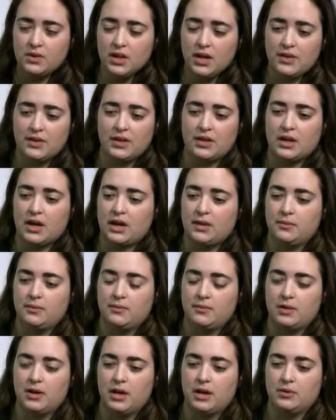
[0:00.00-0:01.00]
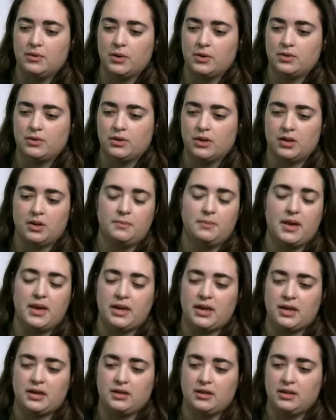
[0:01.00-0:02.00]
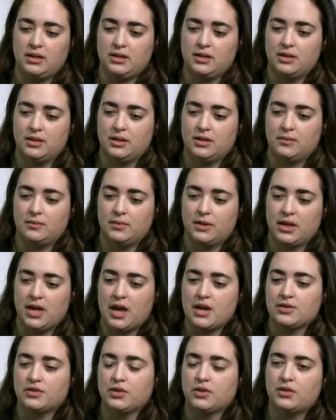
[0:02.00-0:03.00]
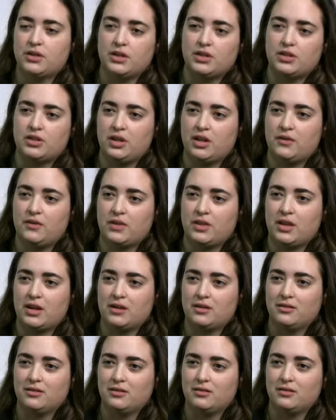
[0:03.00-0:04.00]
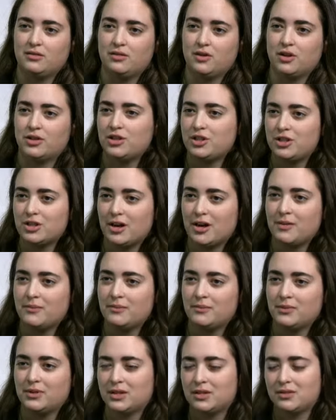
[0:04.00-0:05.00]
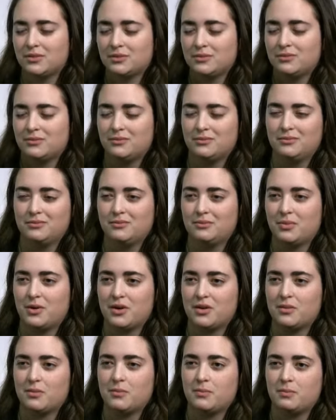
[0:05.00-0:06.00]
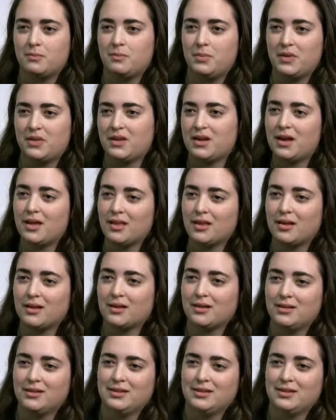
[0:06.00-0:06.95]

And then I I roast or I bake it in um, a casserole dish to give it that crunchy top. That's part of the bit that I like